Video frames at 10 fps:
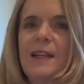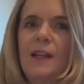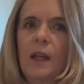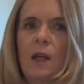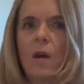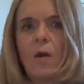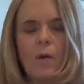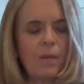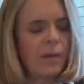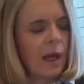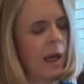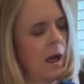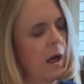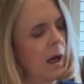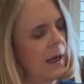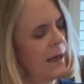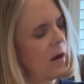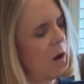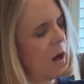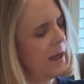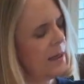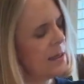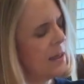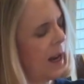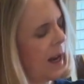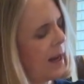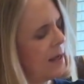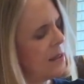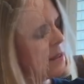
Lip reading: in Lyon in August. And